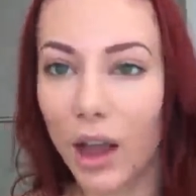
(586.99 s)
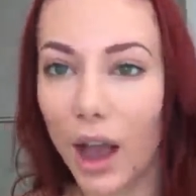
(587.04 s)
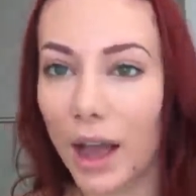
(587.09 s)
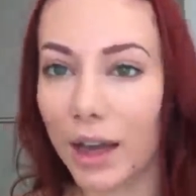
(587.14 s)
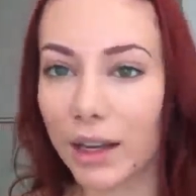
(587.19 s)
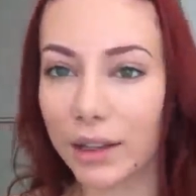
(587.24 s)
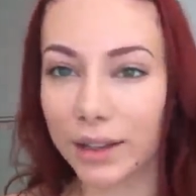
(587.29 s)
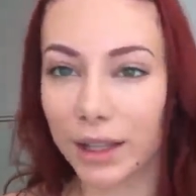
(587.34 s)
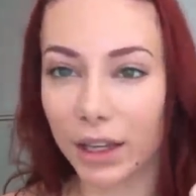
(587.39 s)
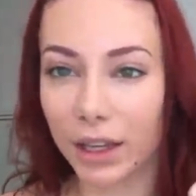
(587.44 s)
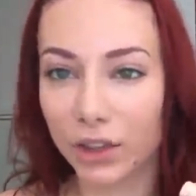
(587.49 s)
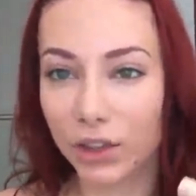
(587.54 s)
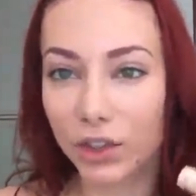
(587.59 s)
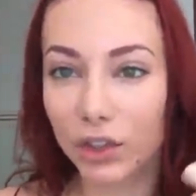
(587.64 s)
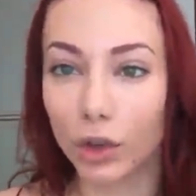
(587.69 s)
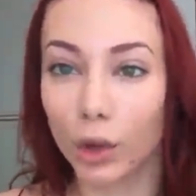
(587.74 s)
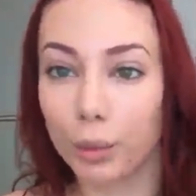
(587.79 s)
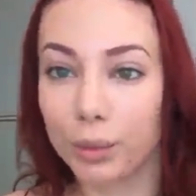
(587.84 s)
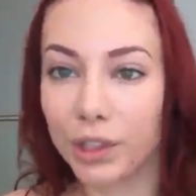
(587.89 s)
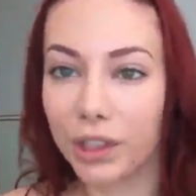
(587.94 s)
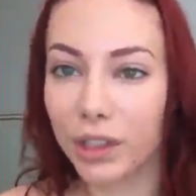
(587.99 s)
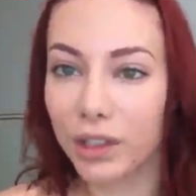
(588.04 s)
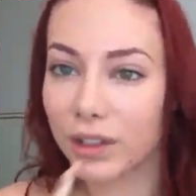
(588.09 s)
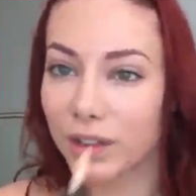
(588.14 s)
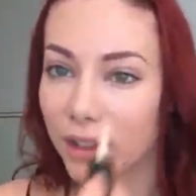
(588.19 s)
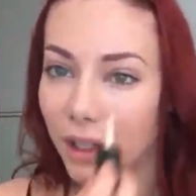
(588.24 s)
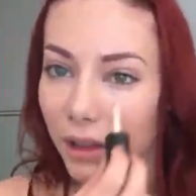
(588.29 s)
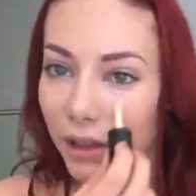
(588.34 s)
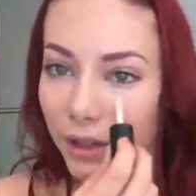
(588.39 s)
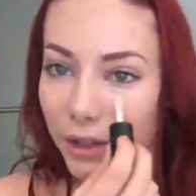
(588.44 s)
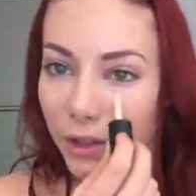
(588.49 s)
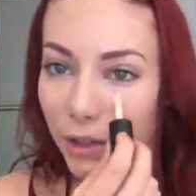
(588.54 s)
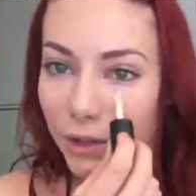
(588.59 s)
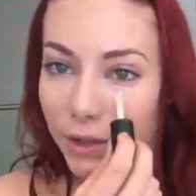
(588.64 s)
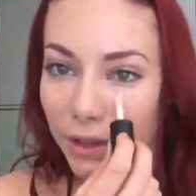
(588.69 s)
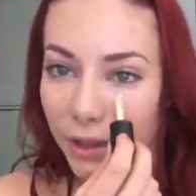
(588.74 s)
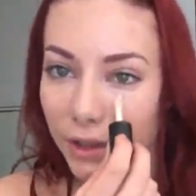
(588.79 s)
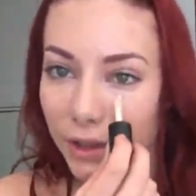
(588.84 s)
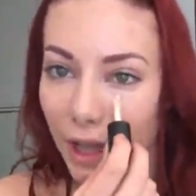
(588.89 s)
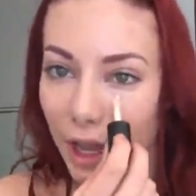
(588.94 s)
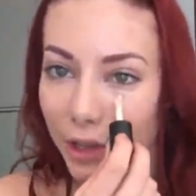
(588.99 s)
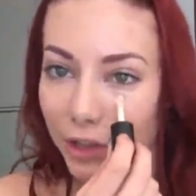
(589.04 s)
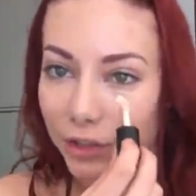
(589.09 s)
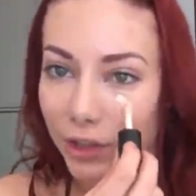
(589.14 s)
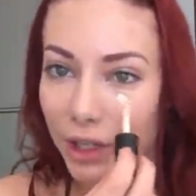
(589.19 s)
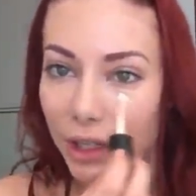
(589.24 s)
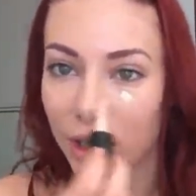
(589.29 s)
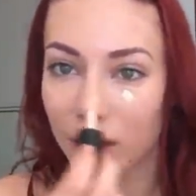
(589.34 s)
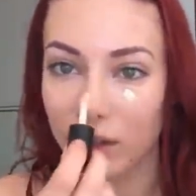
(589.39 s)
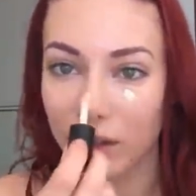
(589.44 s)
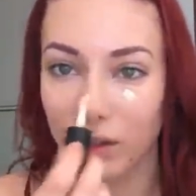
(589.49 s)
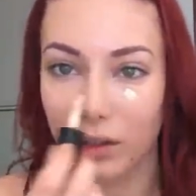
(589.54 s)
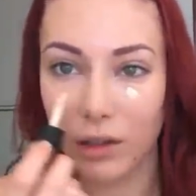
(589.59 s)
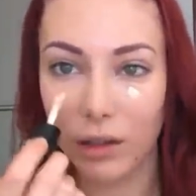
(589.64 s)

and it's like a sculpting concealer, so it's exaggerated.